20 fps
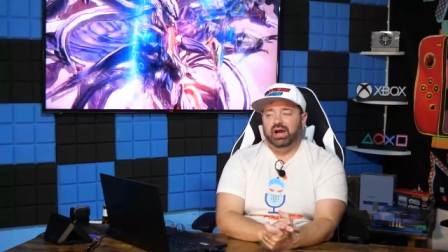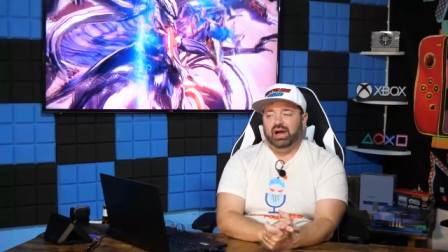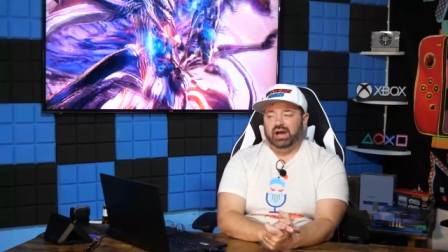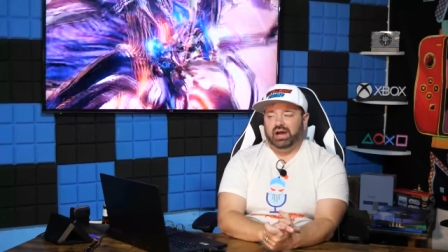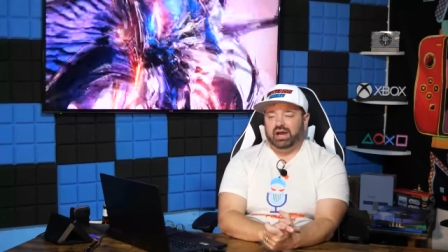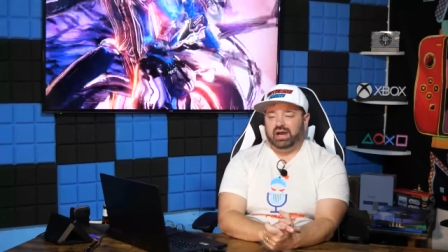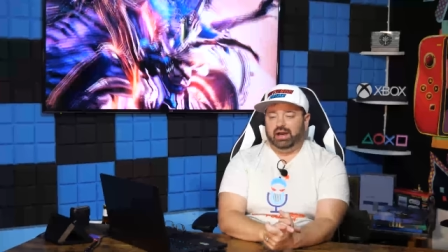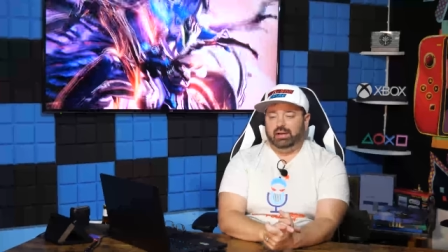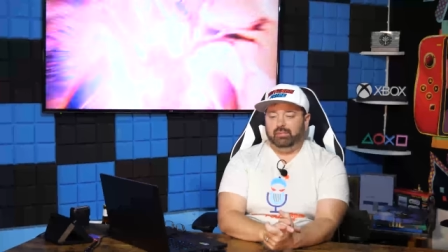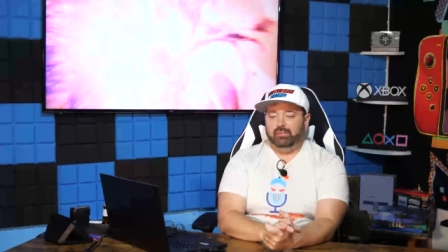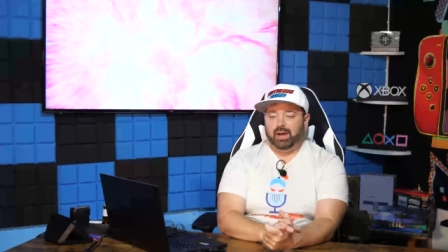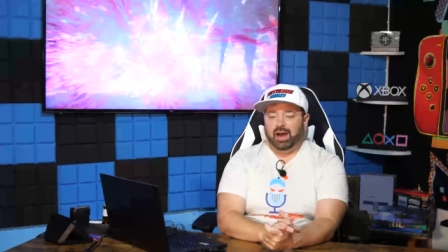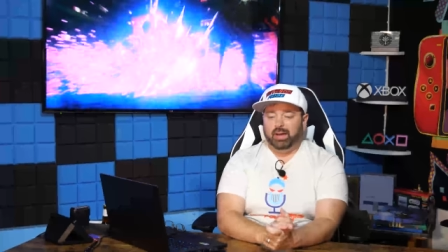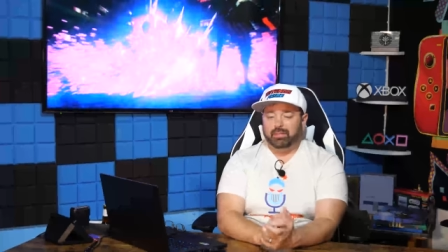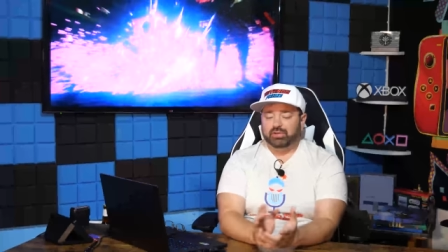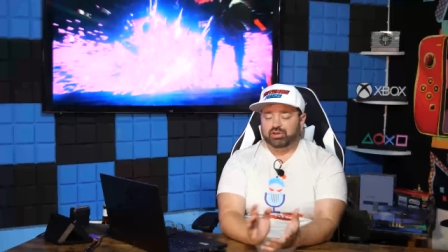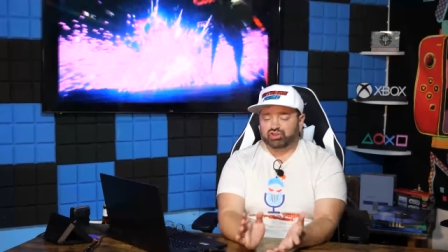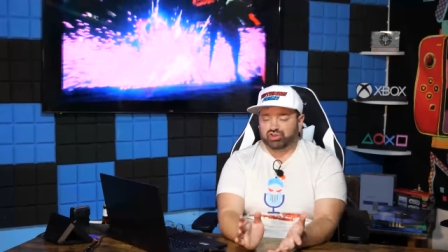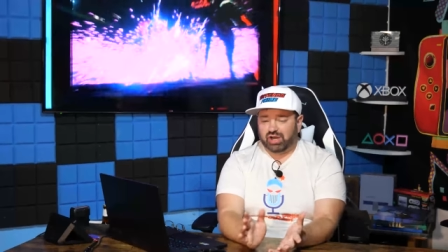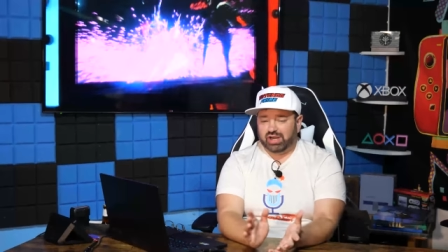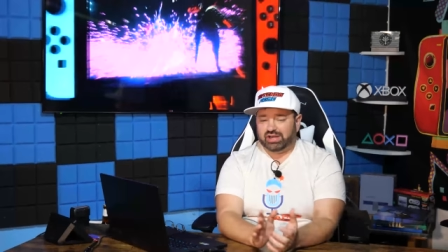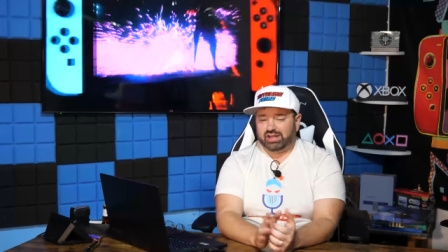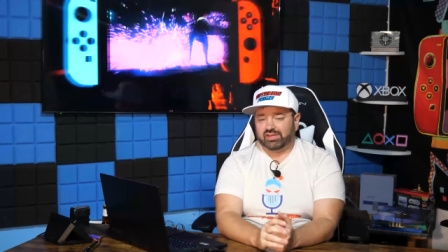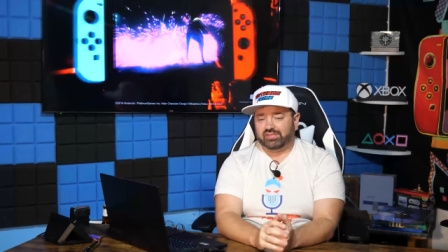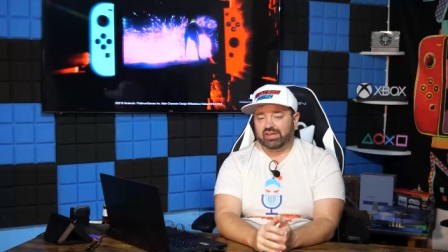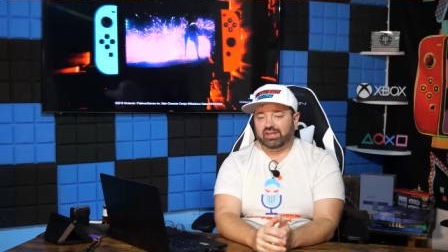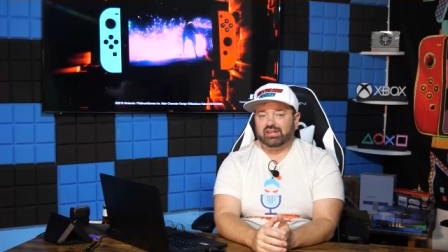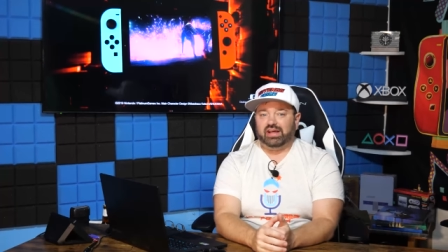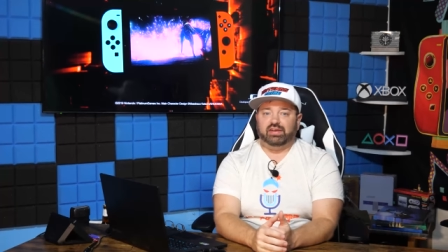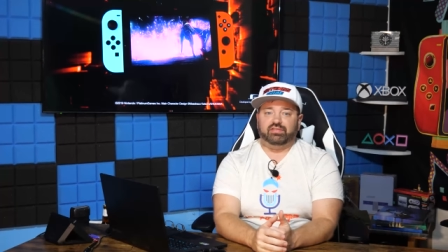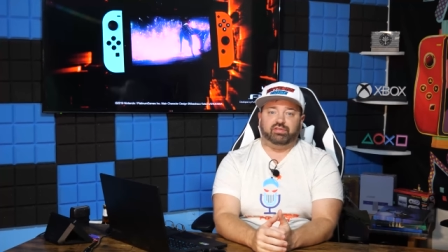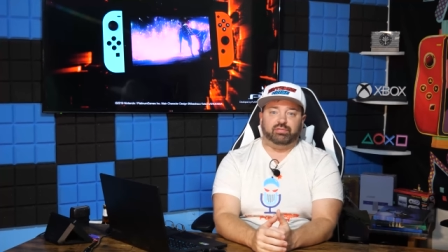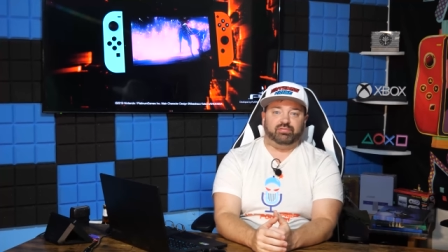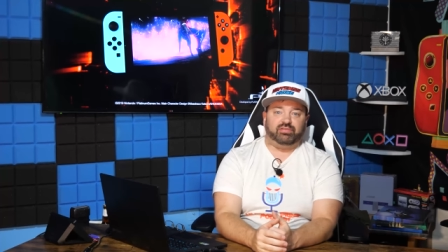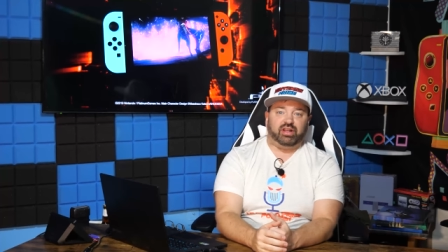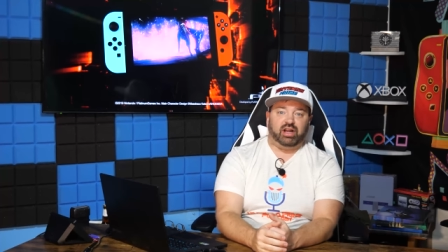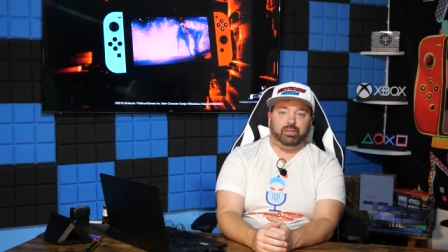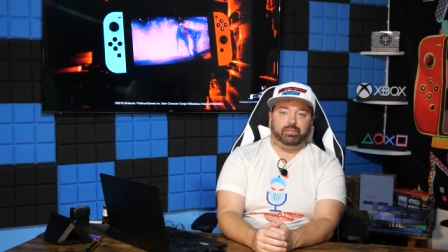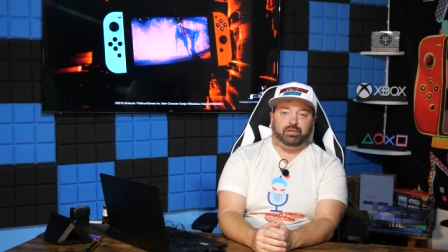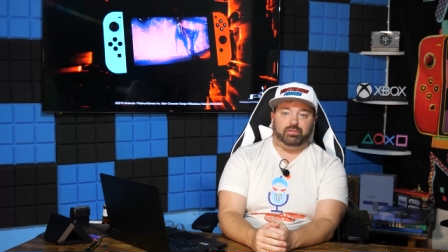Um, I've been trying to get that live stream
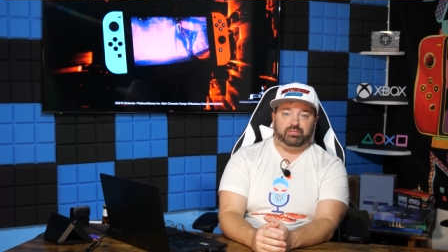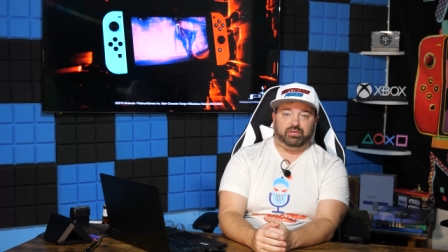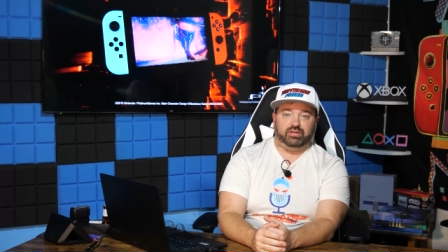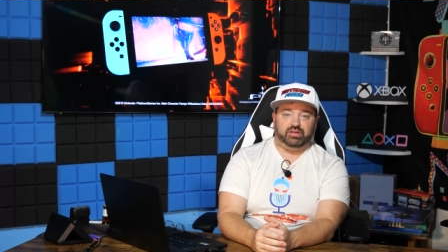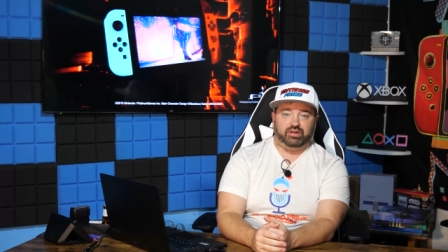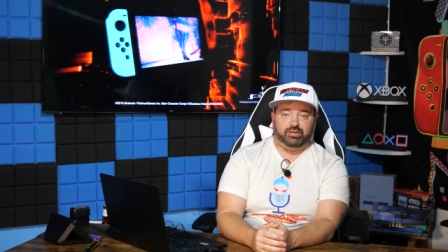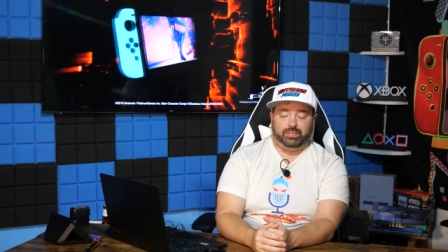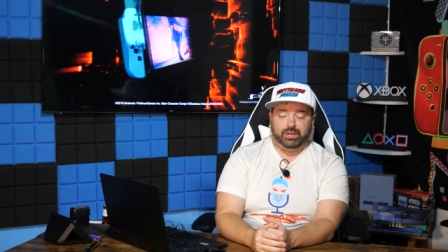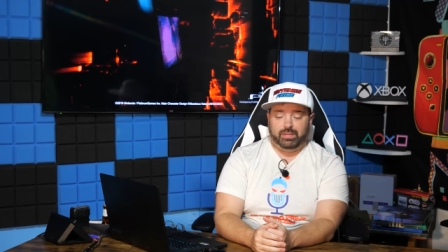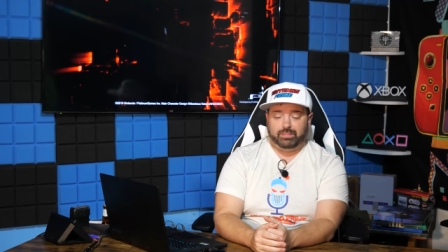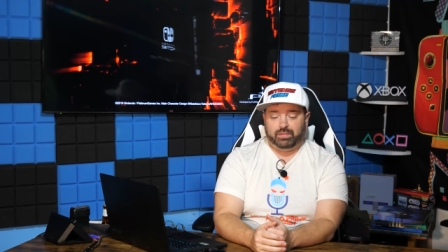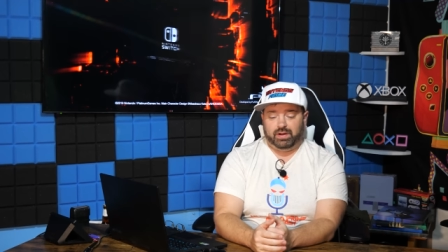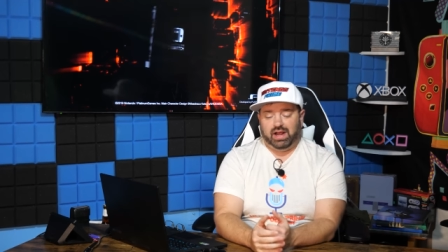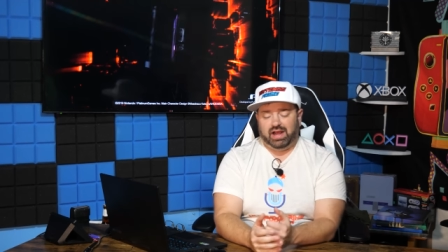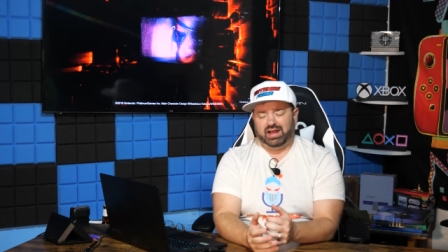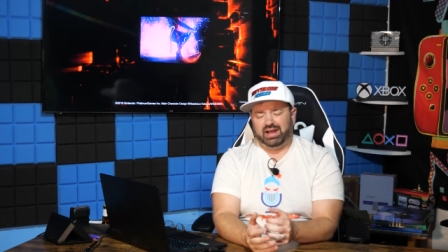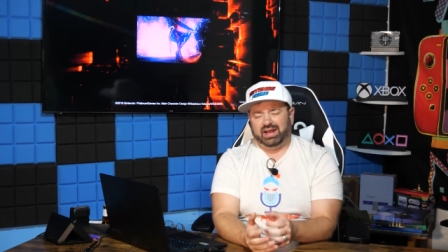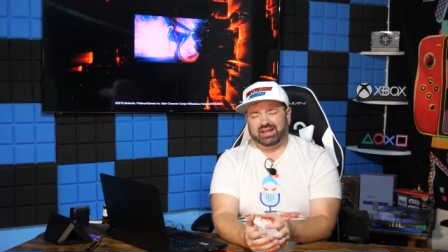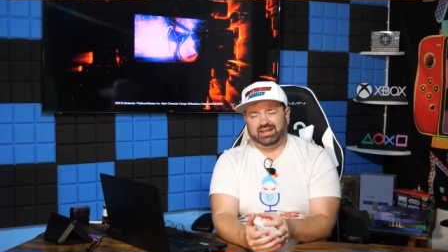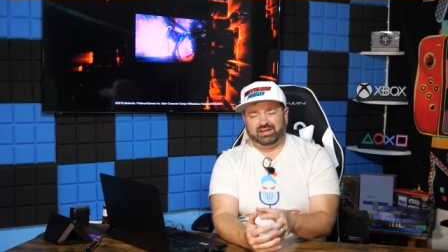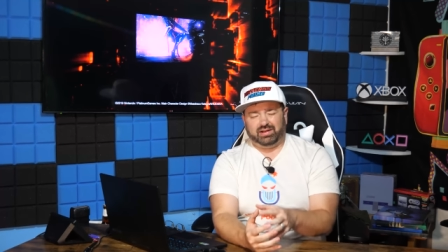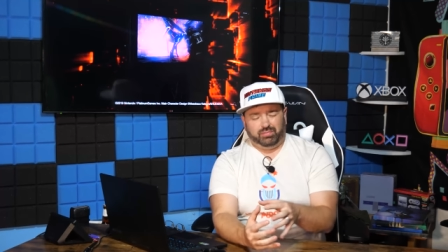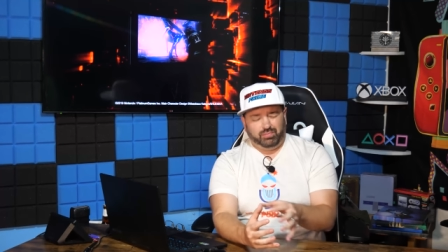set up here for a little bit, but I,